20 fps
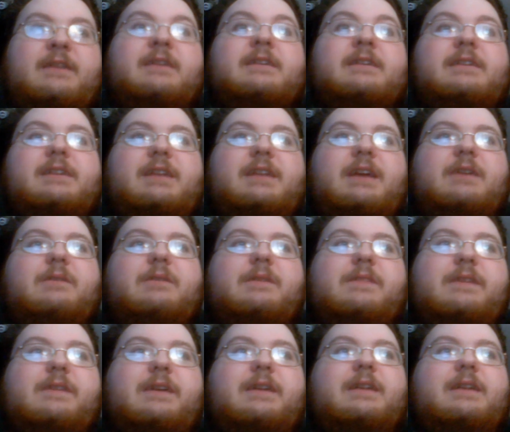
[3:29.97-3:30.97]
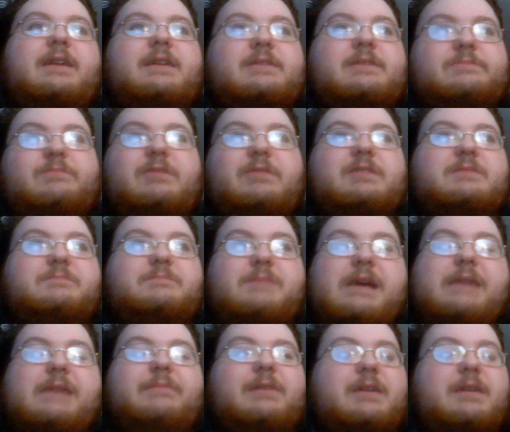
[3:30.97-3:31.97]
Deal with it. This one's
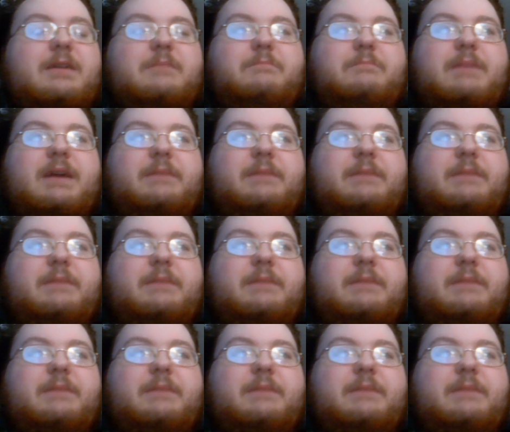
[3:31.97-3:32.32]
probably going to bite